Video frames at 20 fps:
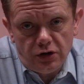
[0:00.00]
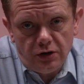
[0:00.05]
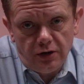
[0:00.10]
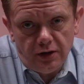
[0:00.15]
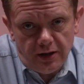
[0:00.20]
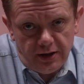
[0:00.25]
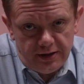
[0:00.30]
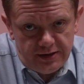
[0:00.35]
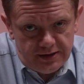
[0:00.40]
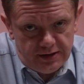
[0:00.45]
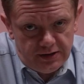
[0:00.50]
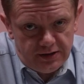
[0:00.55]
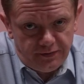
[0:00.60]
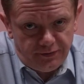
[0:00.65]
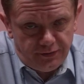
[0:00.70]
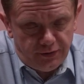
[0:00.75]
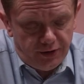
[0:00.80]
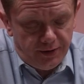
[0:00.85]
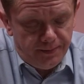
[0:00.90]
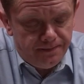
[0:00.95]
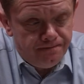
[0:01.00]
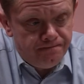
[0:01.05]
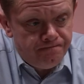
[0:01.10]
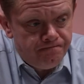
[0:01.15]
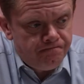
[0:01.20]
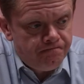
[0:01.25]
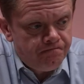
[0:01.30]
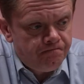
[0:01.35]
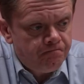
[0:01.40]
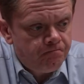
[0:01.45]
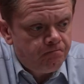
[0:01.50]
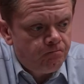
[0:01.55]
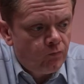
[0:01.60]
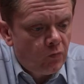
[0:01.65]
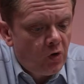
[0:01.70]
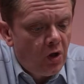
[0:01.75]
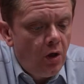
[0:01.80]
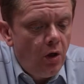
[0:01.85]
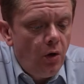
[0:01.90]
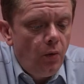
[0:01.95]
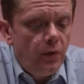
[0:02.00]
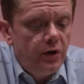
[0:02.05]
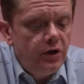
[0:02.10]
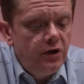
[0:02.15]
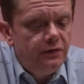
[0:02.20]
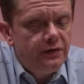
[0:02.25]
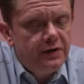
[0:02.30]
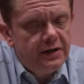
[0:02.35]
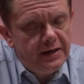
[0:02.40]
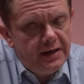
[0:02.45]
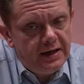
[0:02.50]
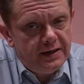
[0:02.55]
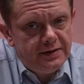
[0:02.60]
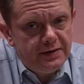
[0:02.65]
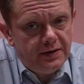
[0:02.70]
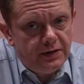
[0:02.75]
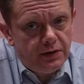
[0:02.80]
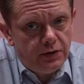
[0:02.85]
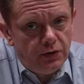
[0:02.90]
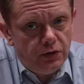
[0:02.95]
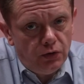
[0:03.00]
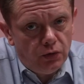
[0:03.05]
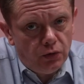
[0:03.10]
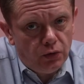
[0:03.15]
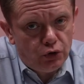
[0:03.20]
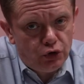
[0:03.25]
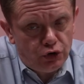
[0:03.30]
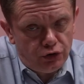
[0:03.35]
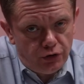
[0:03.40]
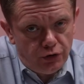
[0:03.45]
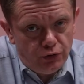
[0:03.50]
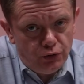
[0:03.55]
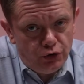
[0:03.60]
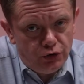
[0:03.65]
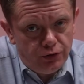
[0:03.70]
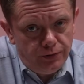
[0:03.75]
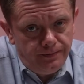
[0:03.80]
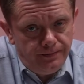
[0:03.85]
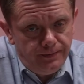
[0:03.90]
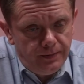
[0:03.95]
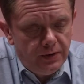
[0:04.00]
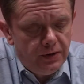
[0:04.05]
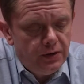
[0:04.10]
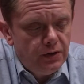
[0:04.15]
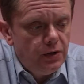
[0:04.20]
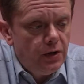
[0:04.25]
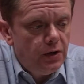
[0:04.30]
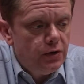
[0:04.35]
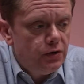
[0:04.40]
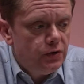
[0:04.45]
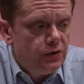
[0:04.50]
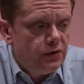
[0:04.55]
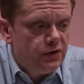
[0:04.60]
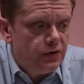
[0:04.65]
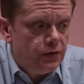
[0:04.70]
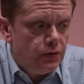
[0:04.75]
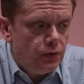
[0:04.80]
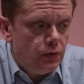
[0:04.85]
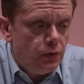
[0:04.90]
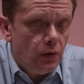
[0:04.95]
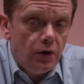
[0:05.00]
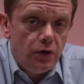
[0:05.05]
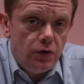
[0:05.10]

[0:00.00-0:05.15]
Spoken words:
and license-free. When you've connected your Trojan to